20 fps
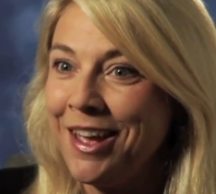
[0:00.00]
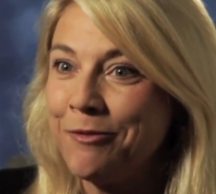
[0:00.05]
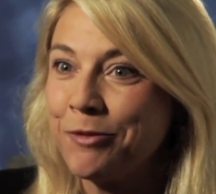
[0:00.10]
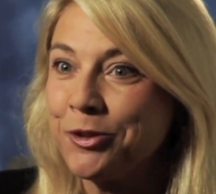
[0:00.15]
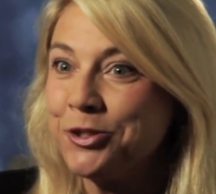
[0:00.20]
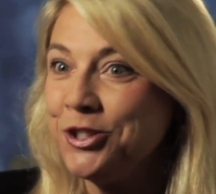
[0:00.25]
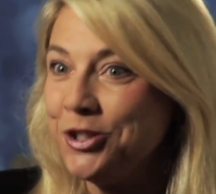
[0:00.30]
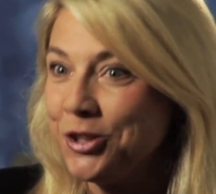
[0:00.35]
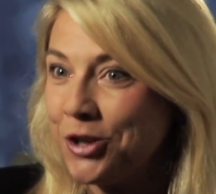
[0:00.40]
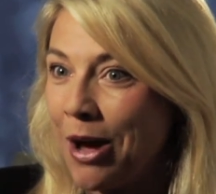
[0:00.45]

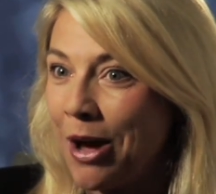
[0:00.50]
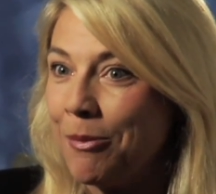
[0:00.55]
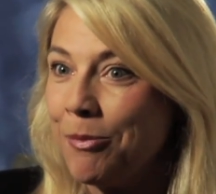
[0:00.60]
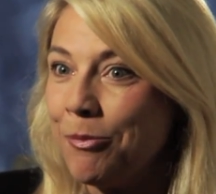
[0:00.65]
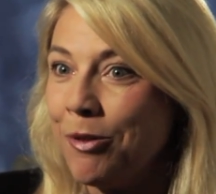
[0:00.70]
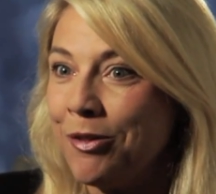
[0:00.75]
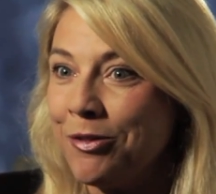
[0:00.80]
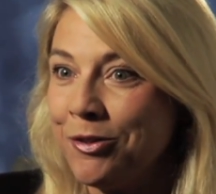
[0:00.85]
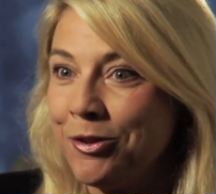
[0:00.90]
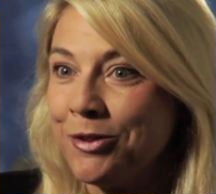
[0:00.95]
Virginia
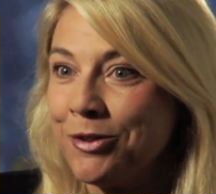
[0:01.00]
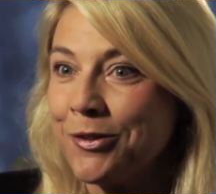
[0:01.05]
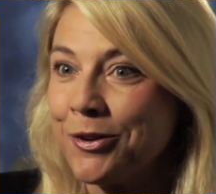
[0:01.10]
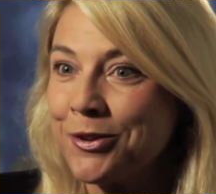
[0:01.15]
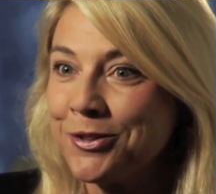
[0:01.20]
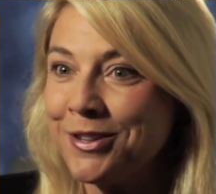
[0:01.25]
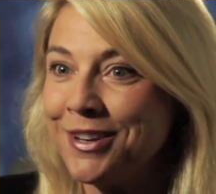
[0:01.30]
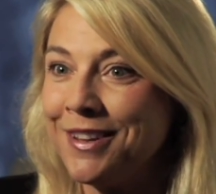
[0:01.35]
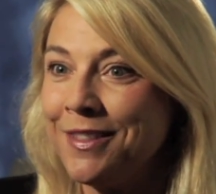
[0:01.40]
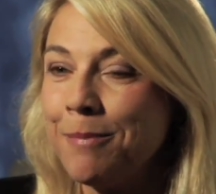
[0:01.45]
Commonwealth
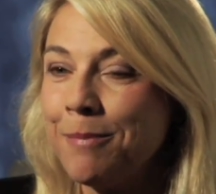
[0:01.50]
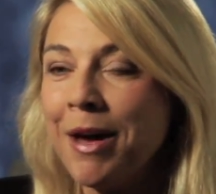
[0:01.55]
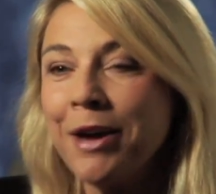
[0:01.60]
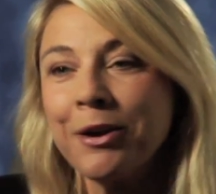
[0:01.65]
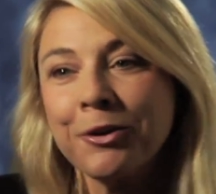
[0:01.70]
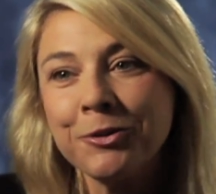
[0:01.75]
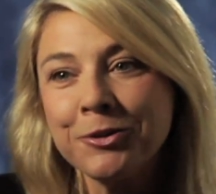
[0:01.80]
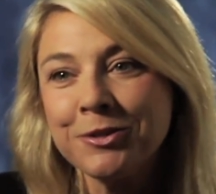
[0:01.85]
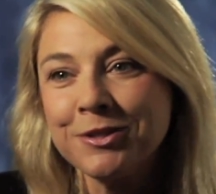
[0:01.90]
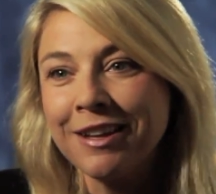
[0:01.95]
University, the
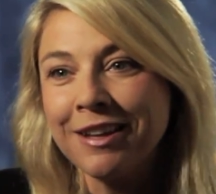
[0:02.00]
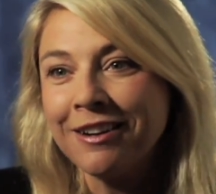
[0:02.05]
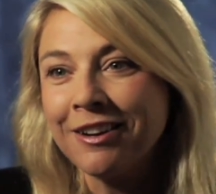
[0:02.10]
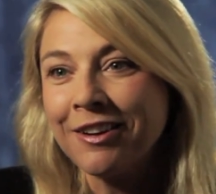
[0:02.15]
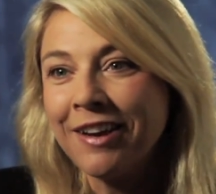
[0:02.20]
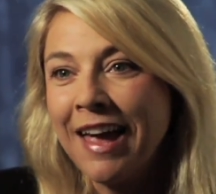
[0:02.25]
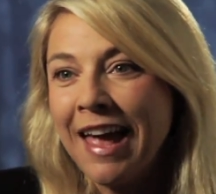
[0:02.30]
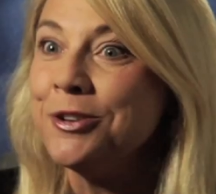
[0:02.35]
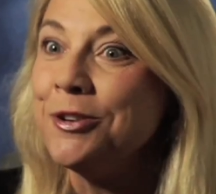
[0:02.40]
medical center.